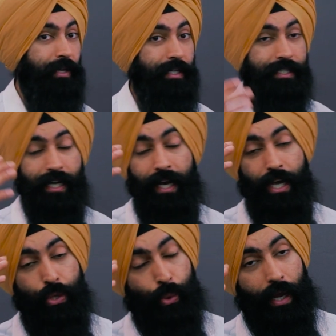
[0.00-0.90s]
because
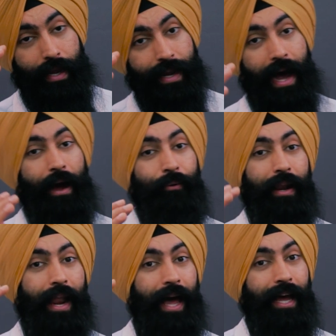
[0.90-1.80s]
you cannot
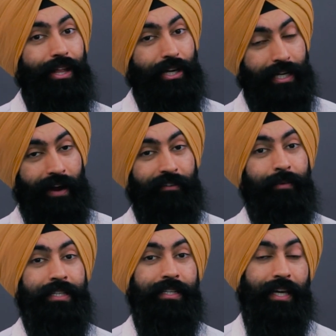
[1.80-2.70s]
rely on the
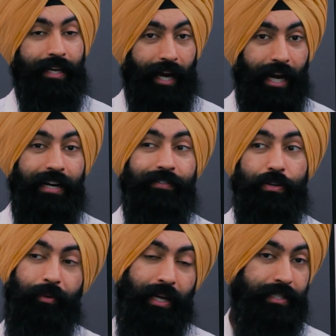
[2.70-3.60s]
government to take care of
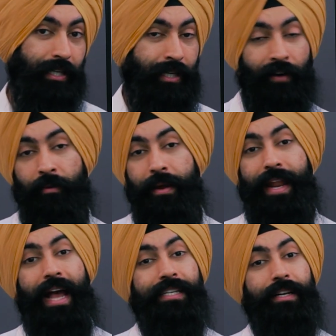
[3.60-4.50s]
you because the
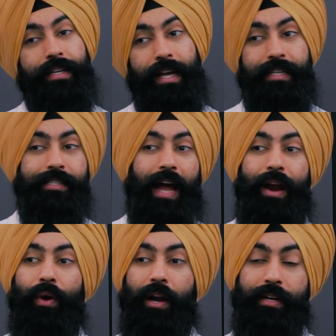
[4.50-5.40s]
government national debt is
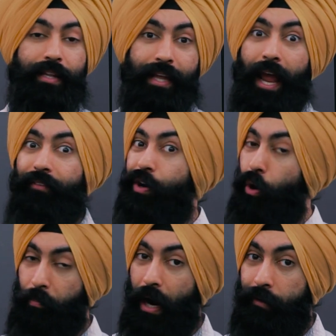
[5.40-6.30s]
skyrocketing. They have their
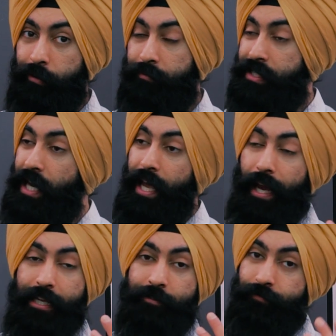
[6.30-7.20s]
own problems.
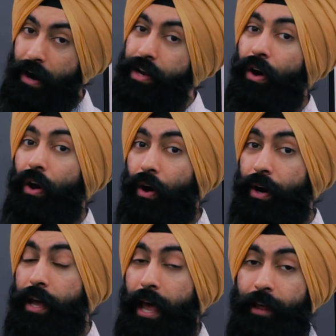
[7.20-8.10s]
It is very
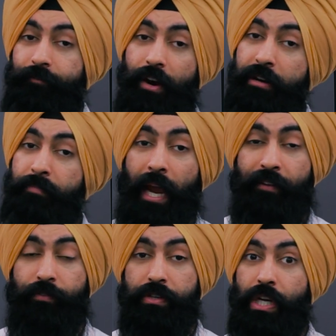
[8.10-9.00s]
hard and very
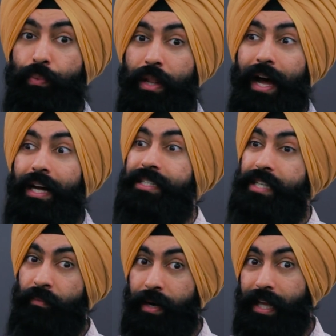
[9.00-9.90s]
painful to rely on
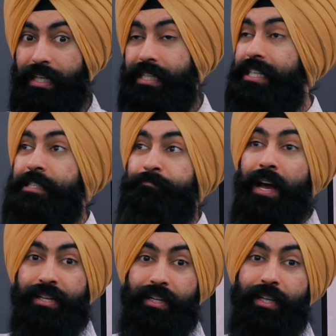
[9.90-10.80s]
somebody else,
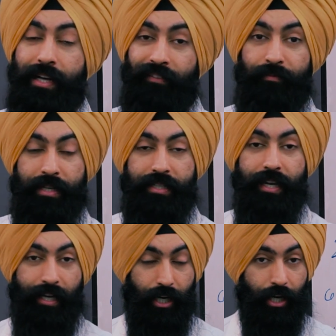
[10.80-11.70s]
especially the government, to
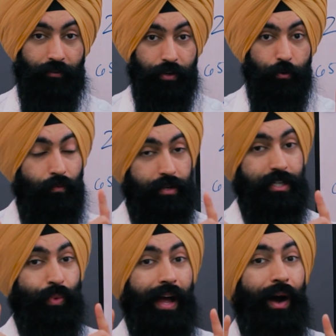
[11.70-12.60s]
take care of you, which
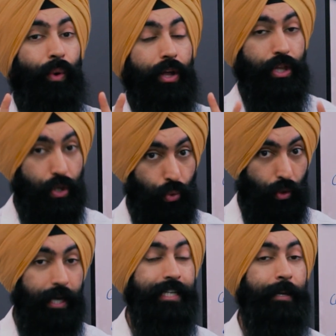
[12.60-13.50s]
is why I want you
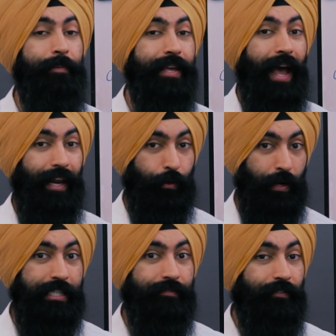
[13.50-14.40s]
to be an aggressive